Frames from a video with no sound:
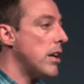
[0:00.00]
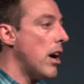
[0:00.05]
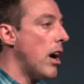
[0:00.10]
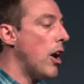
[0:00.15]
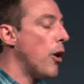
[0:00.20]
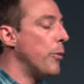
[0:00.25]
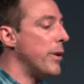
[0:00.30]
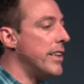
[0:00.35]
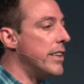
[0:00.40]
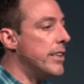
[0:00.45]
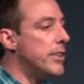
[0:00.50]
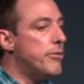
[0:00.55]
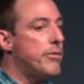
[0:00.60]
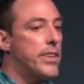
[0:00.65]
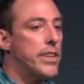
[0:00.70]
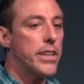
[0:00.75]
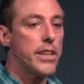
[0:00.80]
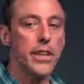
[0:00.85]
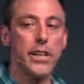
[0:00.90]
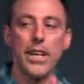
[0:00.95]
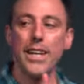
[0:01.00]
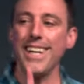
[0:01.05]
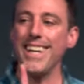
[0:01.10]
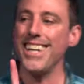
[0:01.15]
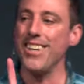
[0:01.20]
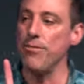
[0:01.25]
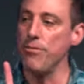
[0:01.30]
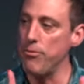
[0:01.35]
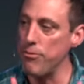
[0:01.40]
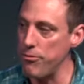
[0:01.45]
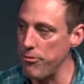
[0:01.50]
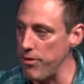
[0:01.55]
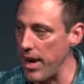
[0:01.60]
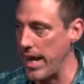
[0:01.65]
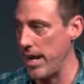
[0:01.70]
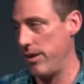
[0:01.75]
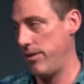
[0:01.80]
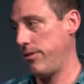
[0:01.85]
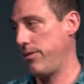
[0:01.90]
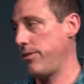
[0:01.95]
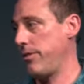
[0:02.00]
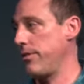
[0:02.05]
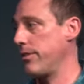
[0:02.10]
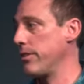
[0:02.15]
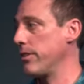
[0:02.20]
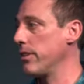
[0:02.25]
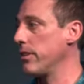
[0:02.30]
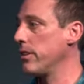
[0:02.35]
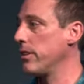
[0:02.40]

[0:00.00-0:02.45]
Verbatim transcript: are we living in faith